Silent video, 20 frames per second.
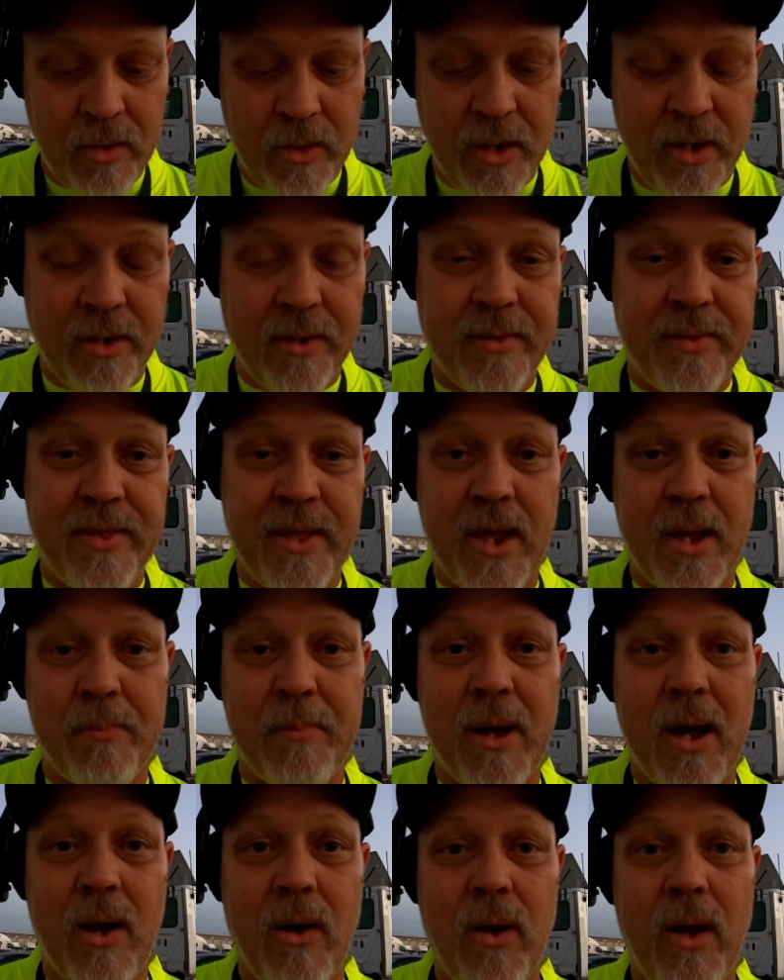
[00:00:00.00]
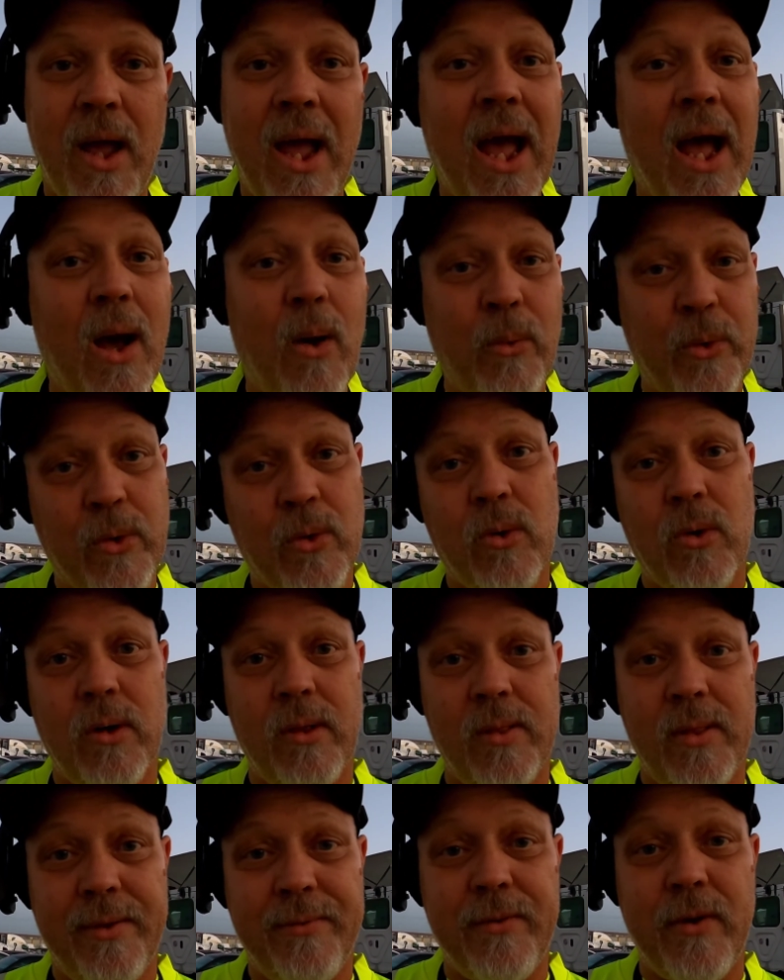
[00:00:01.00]
You need to think about how you're going
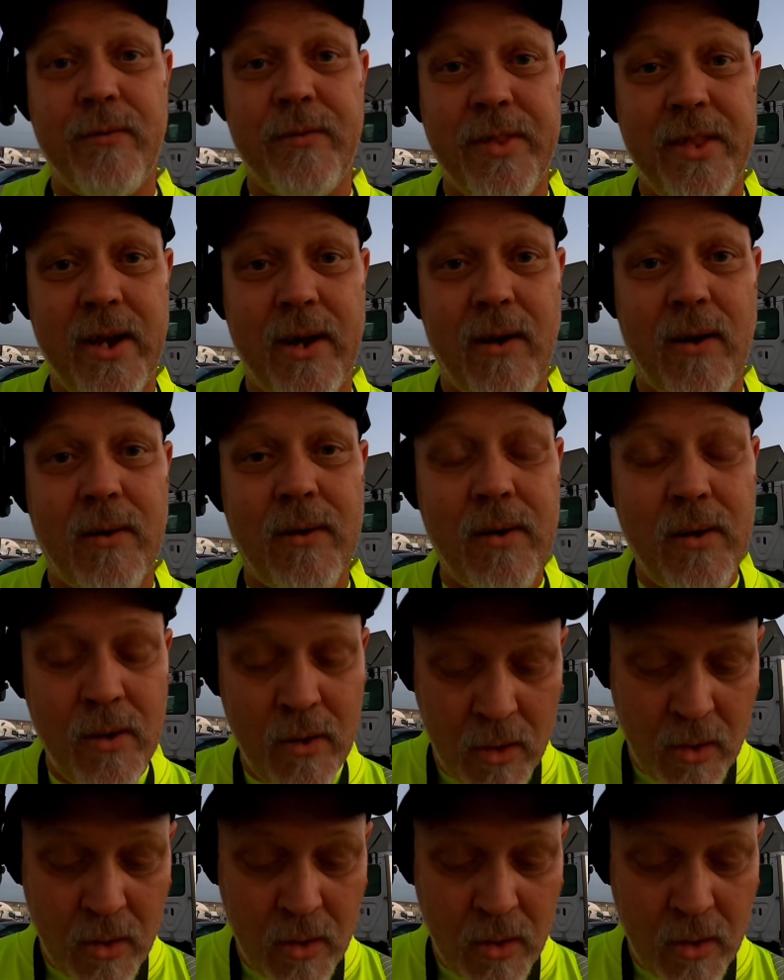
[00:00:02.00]
to live over there.